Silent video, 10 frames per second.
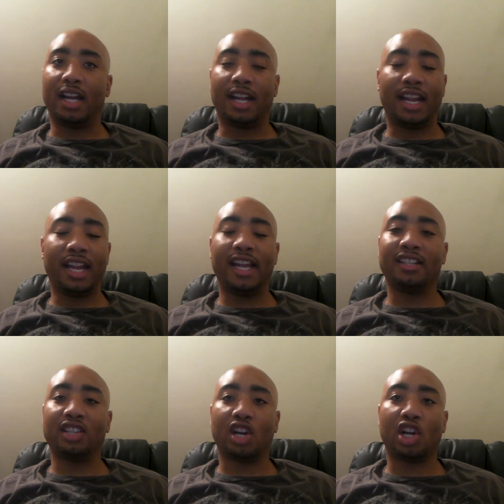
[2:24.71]
he
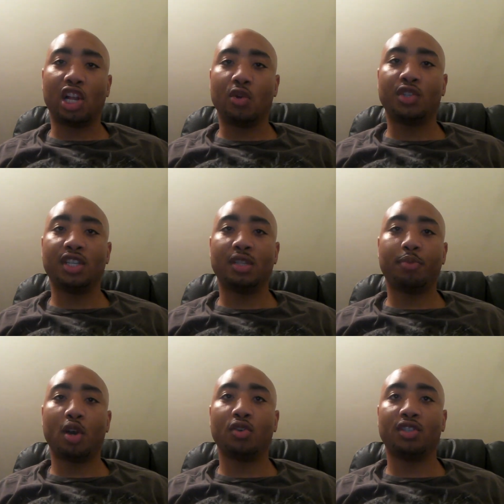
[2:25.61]
is the closest
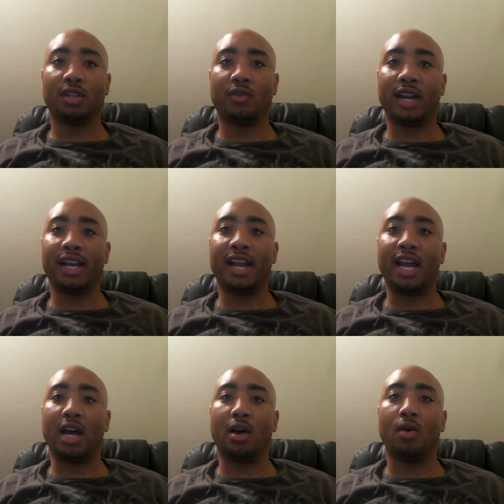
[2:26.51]
person right
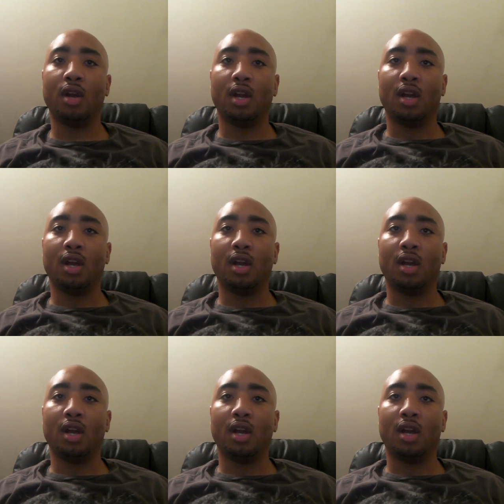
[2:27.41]
now